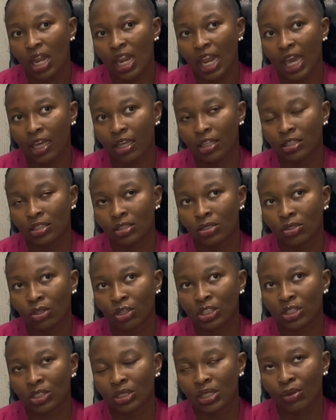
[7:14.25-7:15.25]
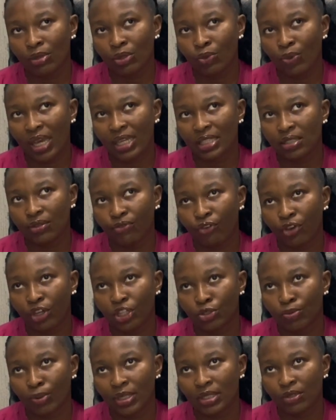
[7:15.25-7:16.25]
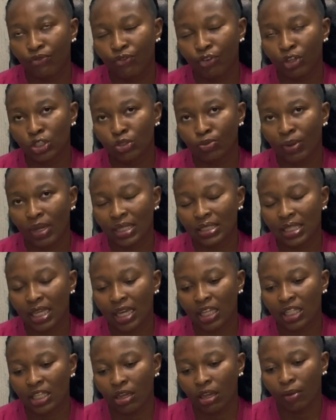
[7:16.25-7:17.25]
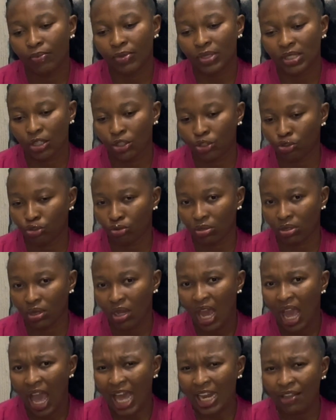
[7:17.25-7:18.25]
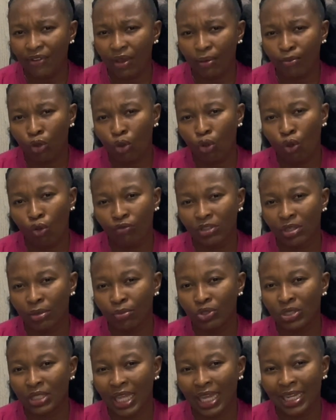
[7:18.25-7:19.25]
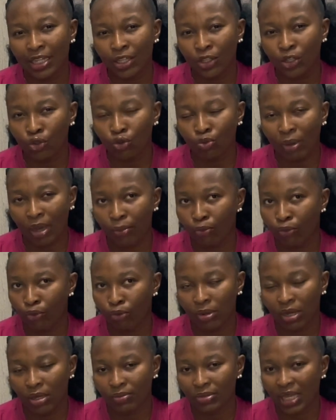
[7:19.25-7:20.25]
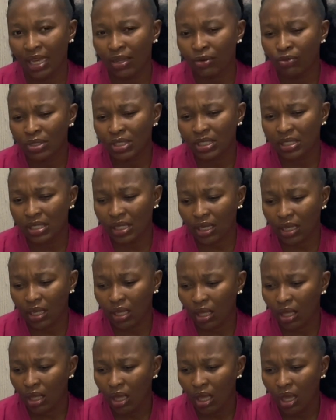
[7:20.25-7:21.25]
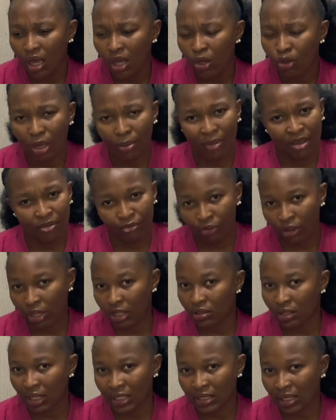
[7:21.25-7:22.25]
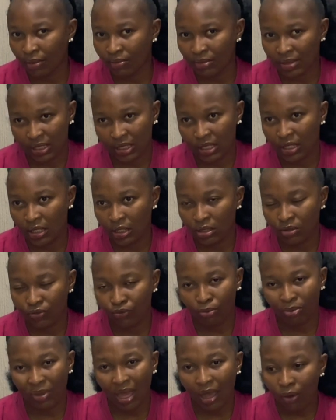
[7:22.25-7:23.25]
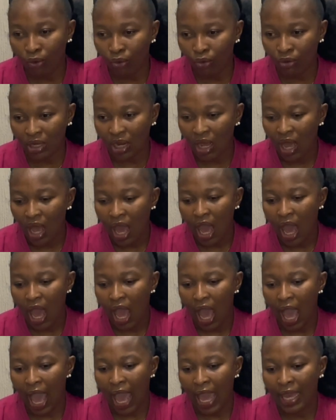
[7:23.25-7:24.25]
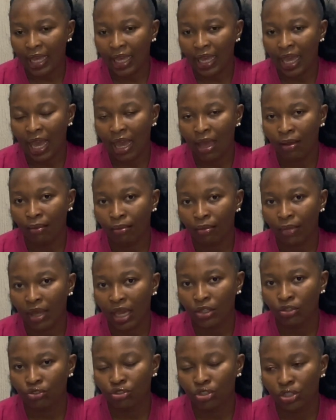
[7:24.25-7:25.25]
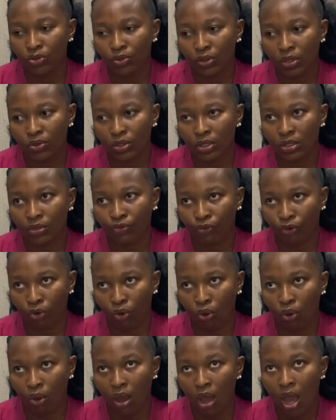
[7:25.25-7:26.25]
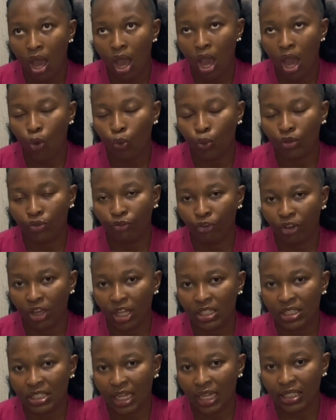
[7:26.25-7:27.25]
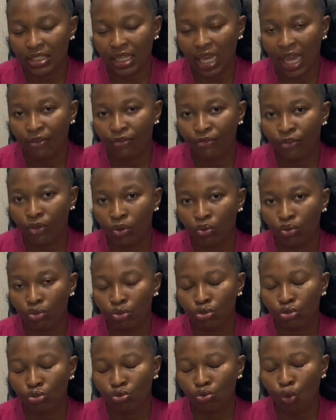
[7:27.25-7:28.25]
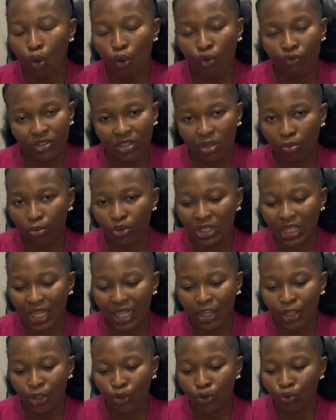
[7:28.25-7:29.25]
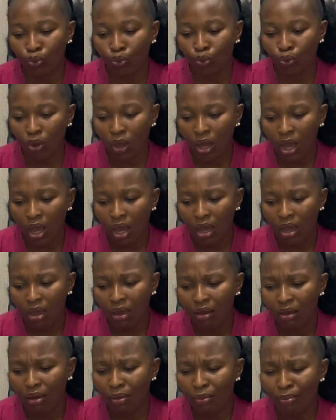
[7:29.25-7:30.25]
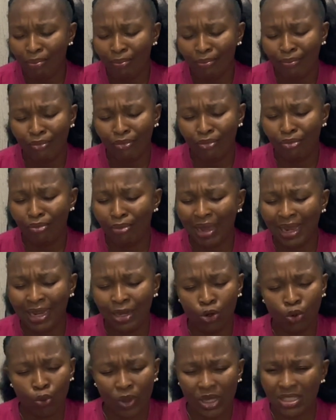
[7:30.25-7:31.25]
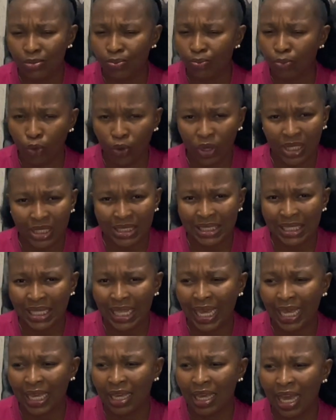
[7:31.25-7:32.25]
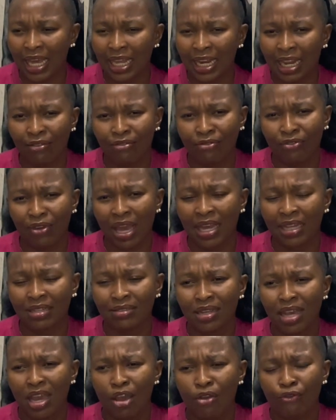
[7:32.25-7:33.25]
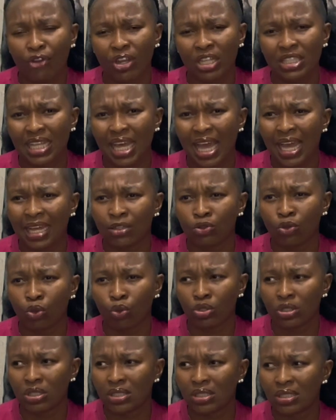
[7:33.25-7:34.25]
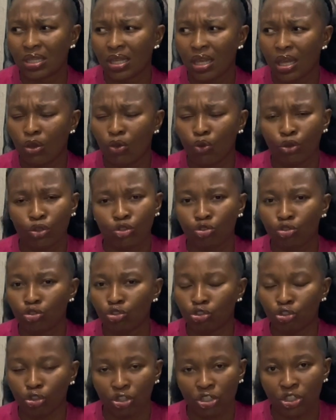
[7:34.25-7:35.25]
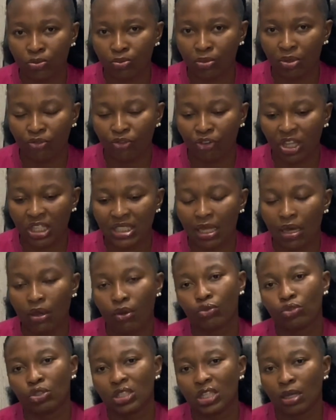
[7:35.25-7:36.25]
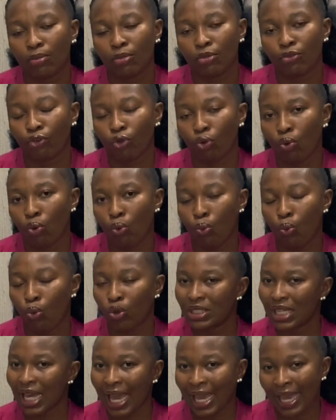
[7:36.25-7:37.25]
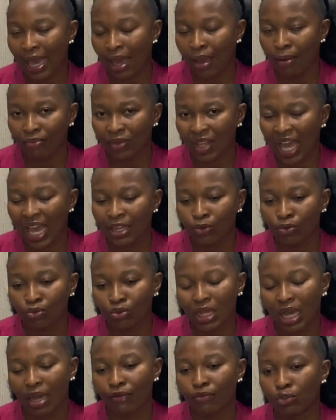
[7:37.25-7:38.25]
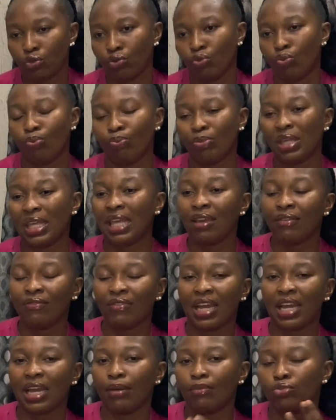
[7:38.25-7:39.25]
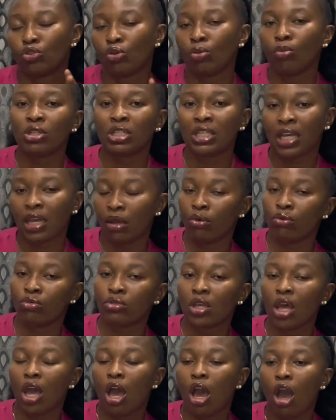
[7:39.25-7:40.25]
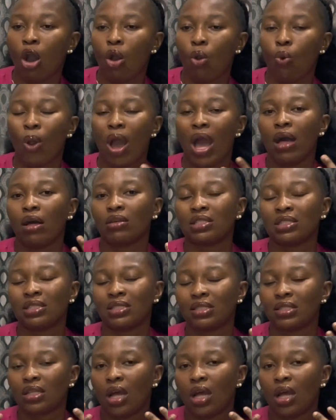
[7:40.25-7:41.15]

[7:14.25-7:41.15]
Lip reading: like, so the way I see friendship as like a therapy session. And if I'm not comfortable telling you my problems, I don't think you're my friend. That's what I'm saying. From now on, I am entering 2024 with friends that I feel comfortable telling you my lowest points, like, and friends that are not going to judge me, friends that are going to take me for what I am. I don't have to behave like I'm somebody else while